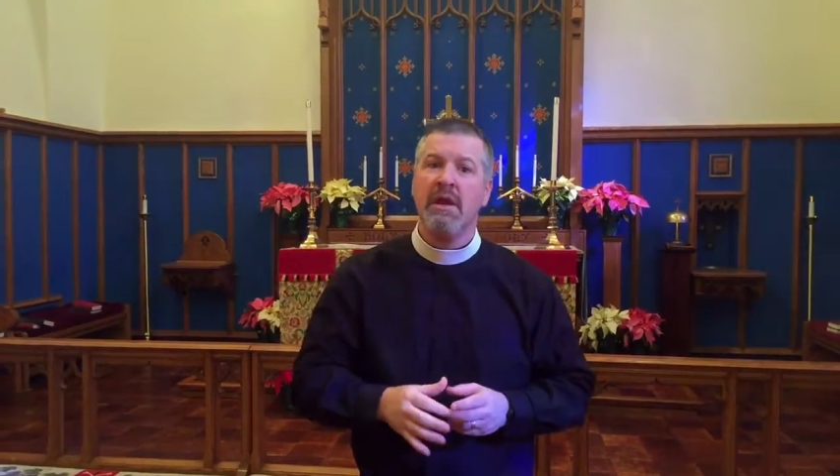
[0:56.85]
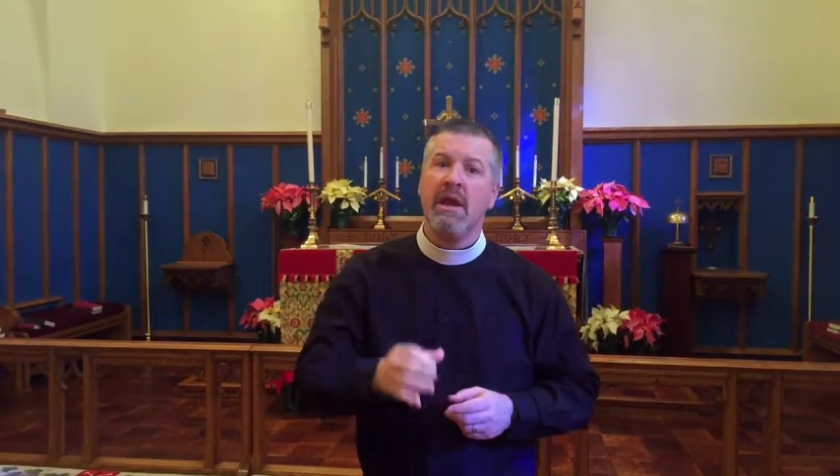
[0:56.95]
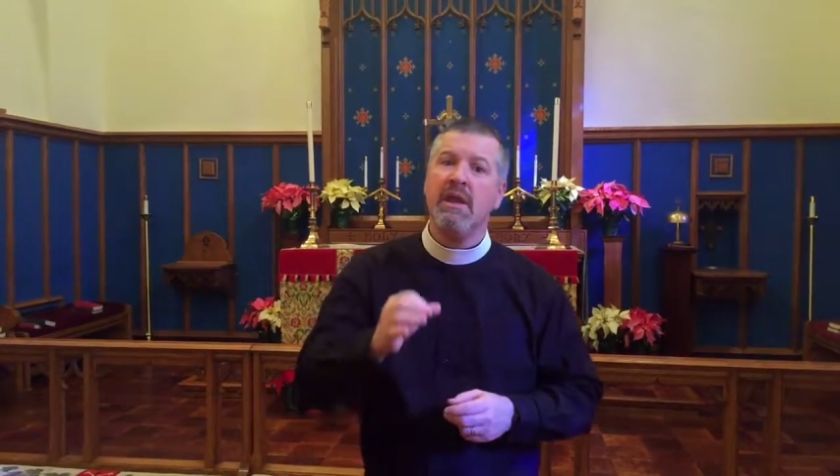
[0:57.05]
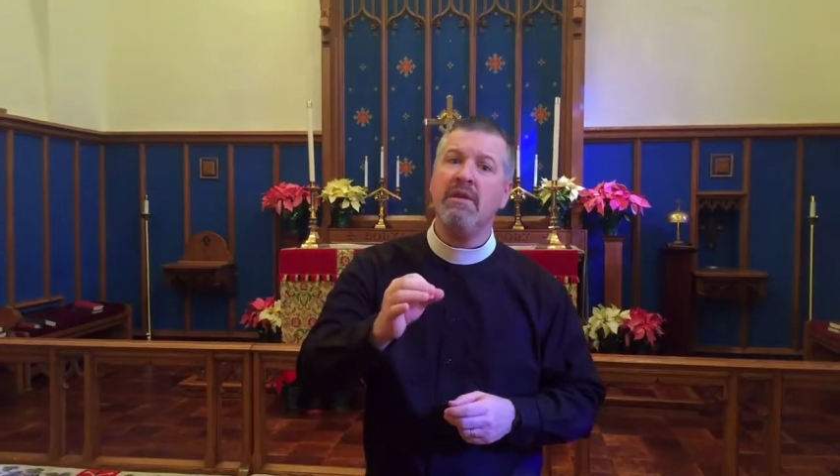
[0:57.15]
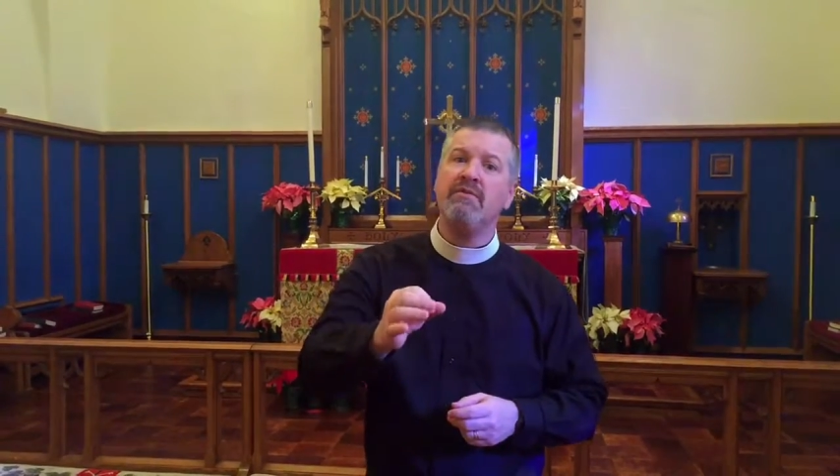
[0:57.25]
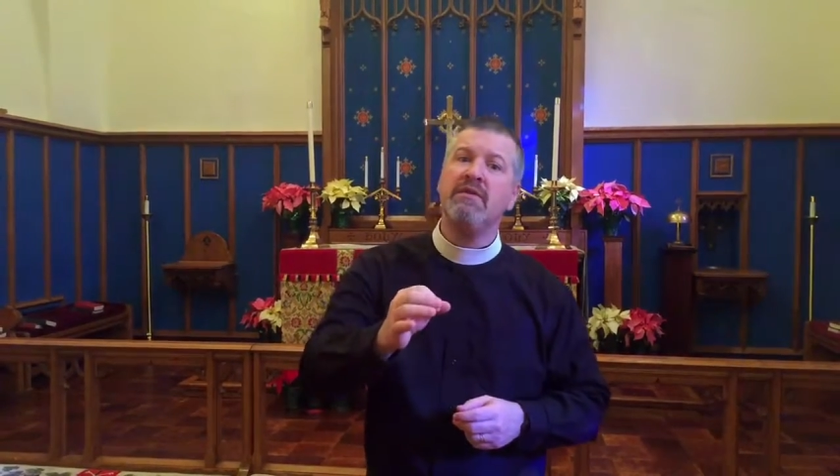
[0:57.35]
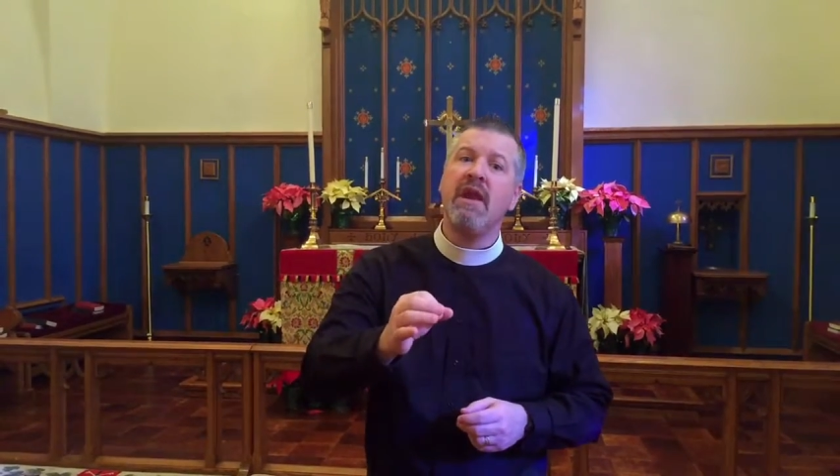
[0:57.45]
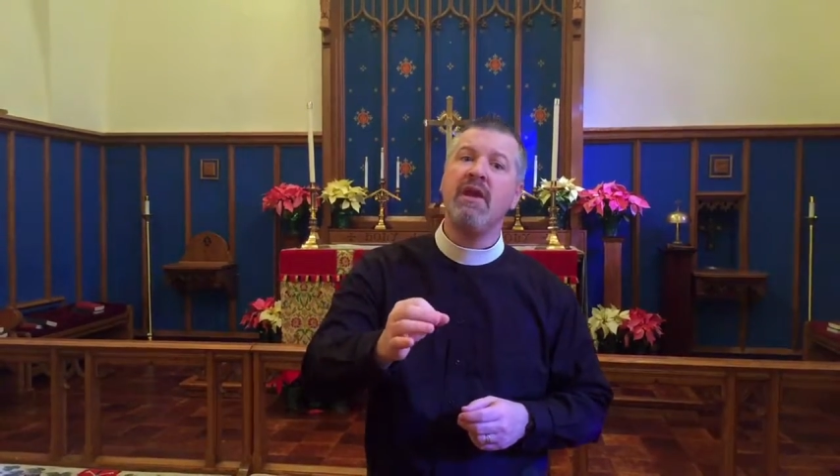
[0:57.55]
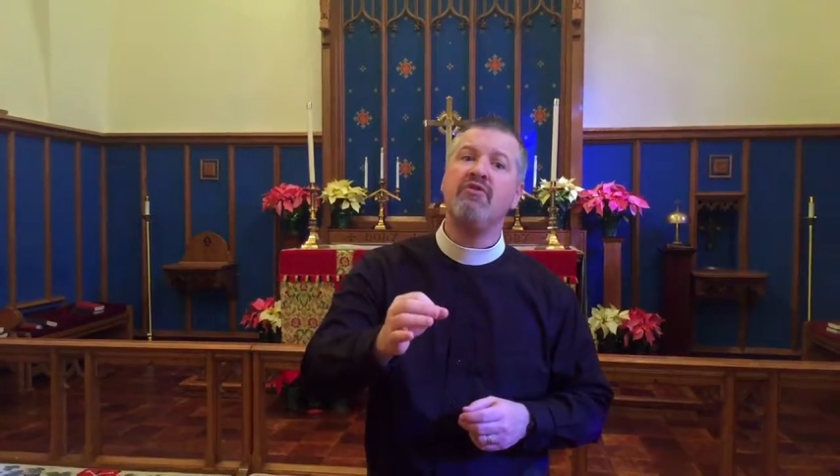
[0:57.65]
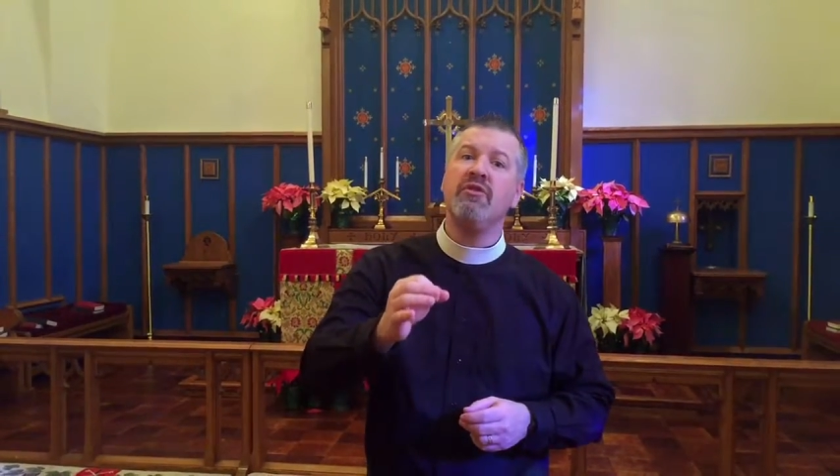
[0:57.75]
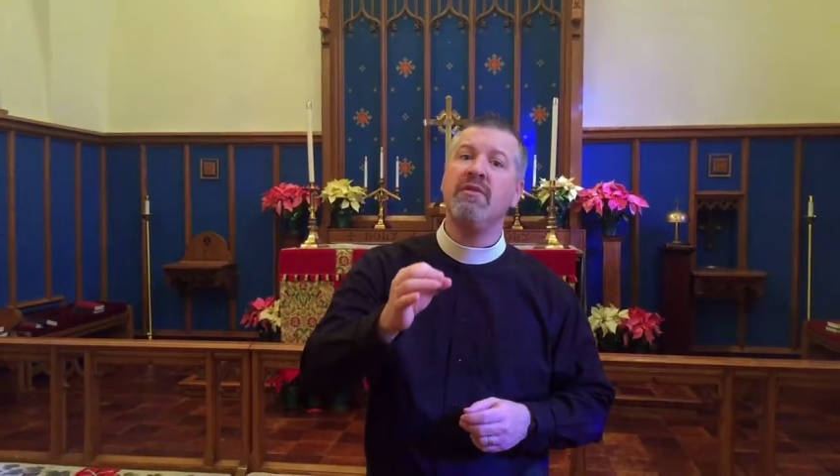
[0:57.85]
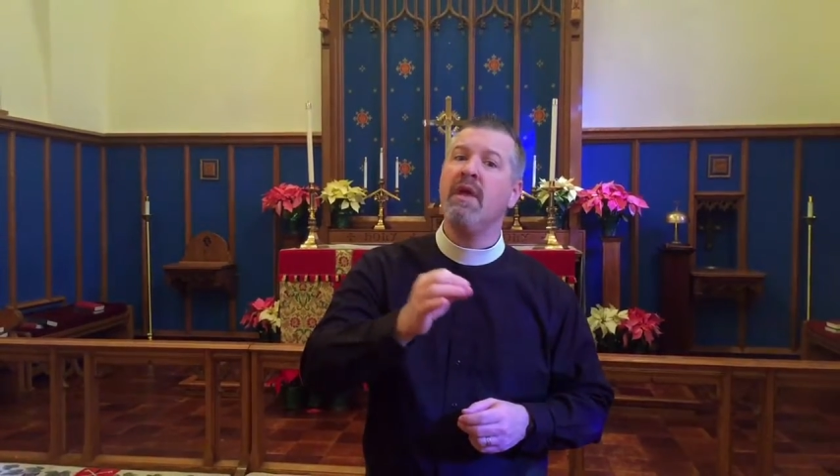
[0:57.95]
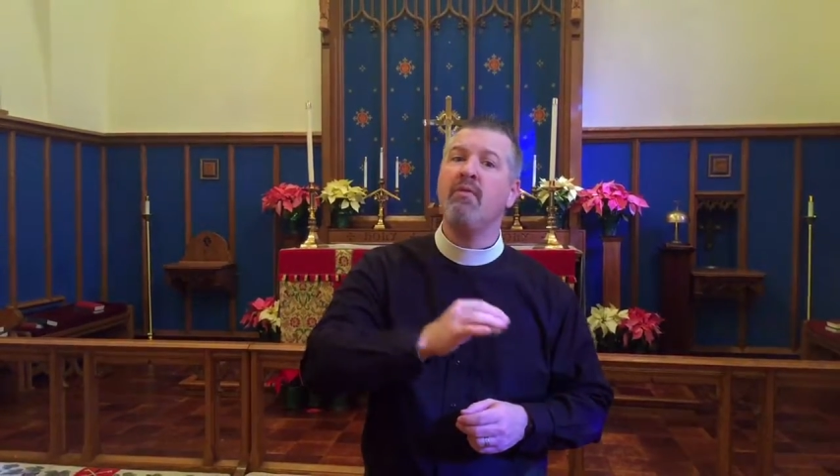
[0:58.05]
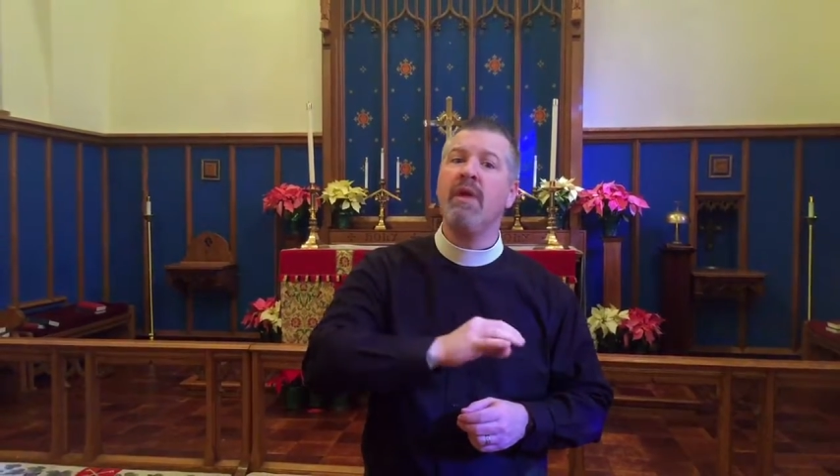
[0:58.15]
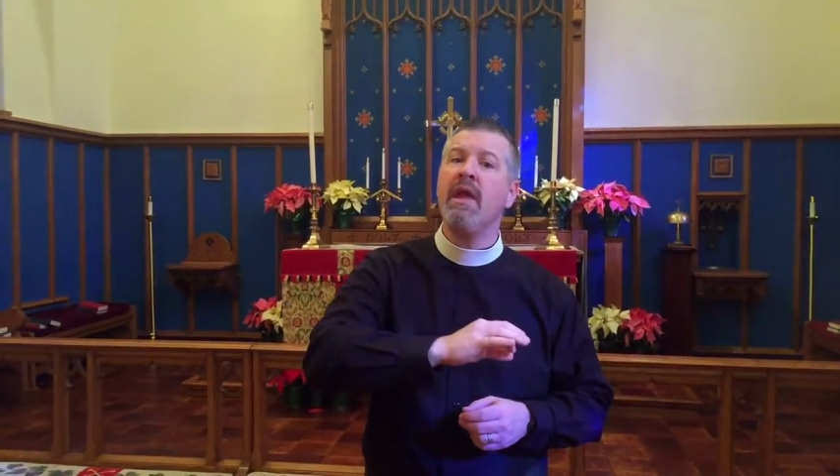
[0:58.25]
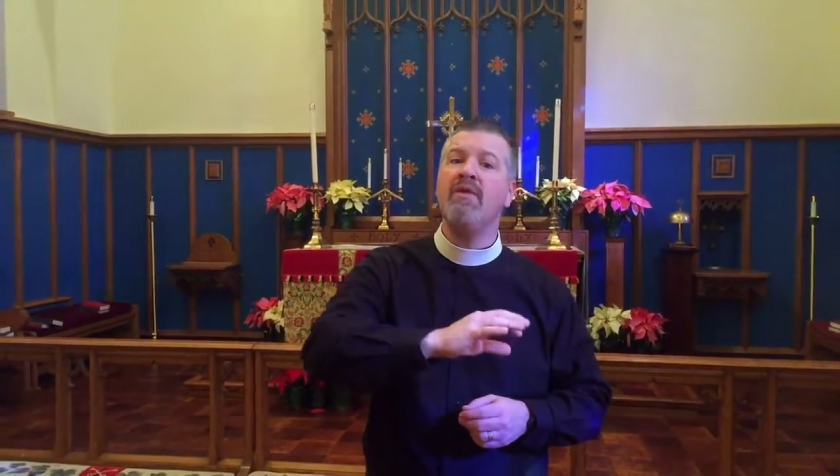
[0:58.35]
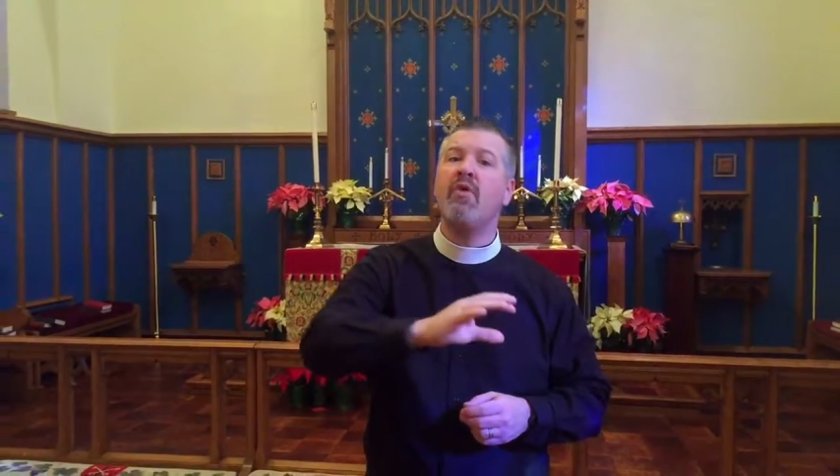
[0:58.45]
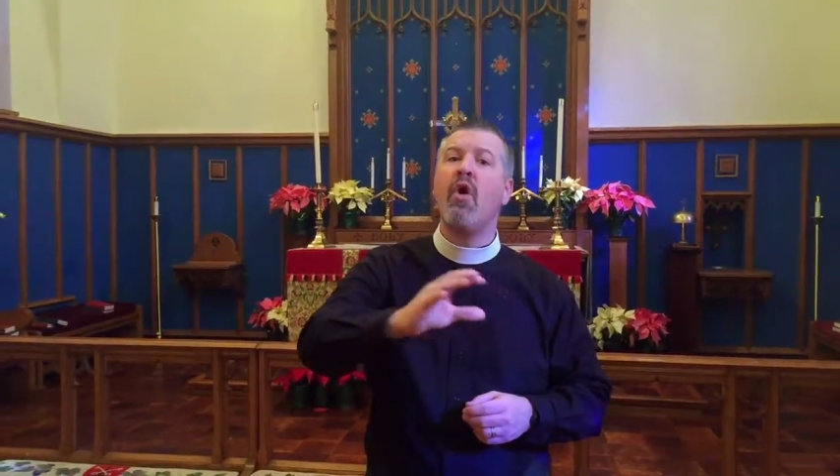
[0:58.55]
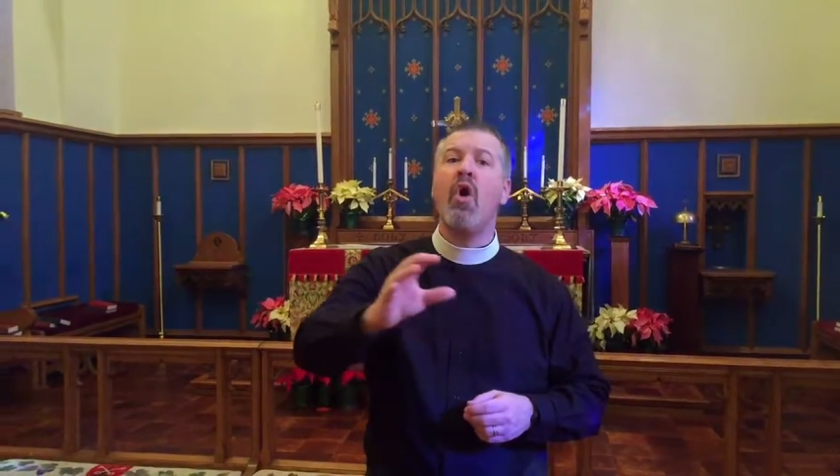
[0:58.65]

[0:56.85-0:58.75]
an invitation that we have